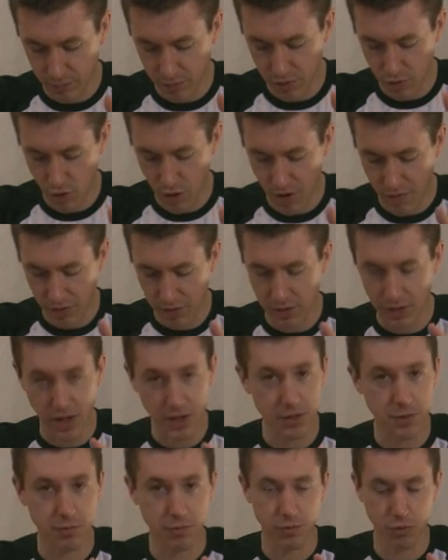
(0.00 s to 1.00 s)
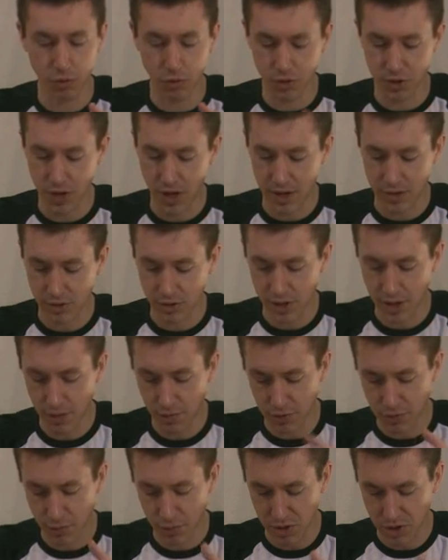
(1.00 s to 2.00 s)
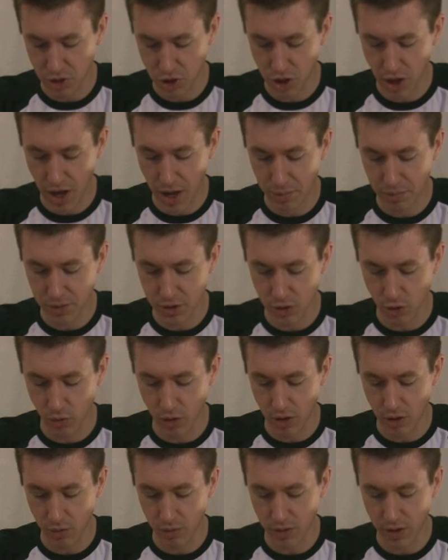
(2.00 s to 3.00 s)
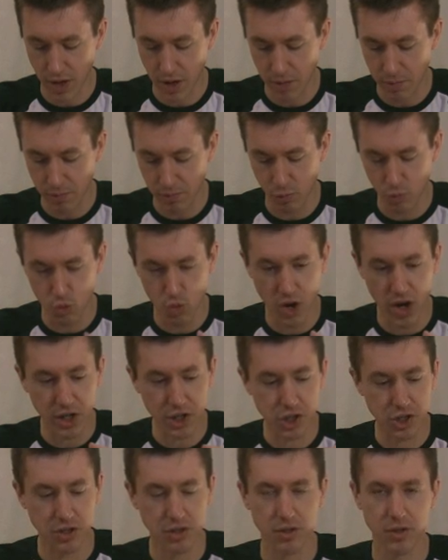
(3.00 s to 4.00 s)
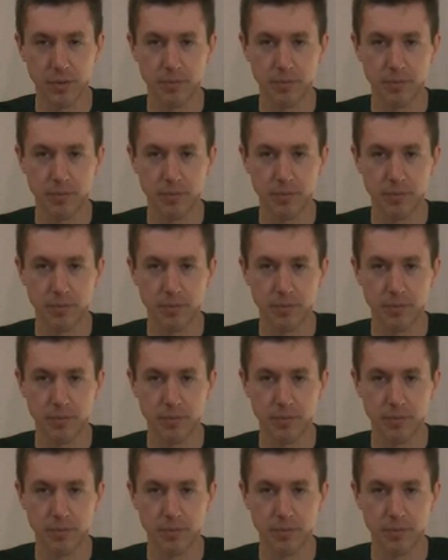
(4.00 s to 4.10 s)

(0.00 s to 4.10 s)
you're having less full-size leaf, it's been chopped so that it kind of rushed